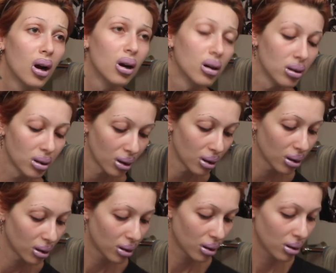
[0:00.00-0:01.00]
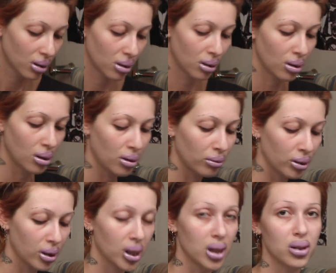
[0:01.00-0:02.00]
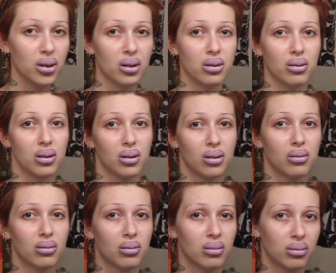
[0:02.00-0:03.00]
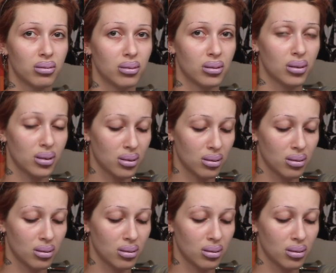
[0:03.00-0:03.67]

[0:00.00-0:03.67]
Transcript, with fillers: Oh god. I'm really glad you guys are here for this.